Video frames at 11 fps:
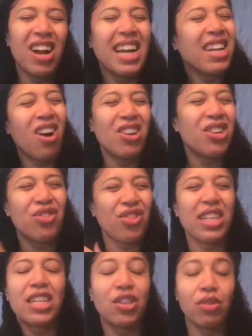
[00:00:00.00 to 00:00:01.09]
I
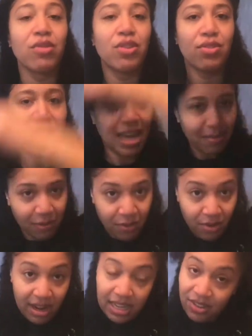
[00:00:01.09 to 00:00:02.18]
usually don't do that
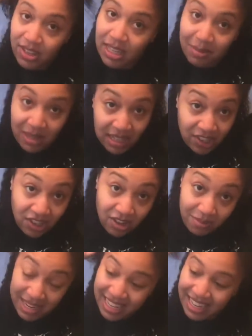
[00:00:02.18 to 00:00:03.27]
before I use a deep
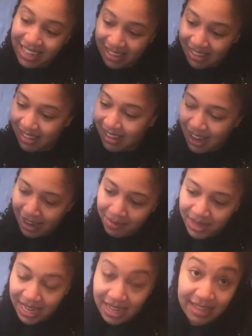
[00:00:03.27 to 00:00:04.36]
conditioner, but I did it this time
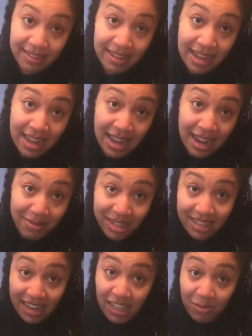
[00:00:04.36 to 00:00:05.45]
because I'm in
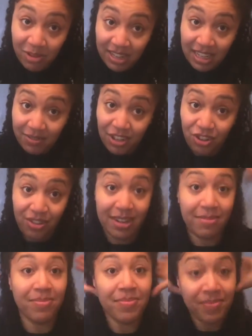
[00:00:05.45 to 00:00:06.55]
desperate need of a
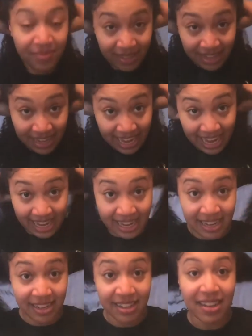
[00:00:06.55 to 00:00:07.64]
trim.
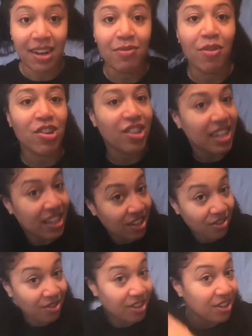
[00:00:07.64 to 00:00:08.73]
And unfortunately,
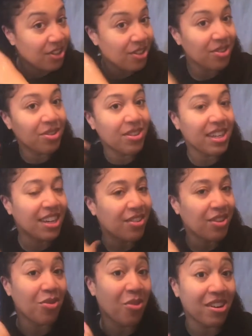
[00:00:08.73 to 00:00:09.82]
due to
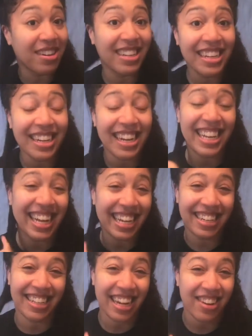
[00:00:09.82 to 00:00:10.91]
the quarantine, I can't
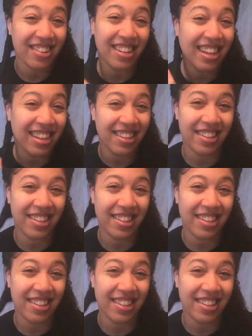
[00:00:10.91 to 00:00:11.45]
get to the hair salon.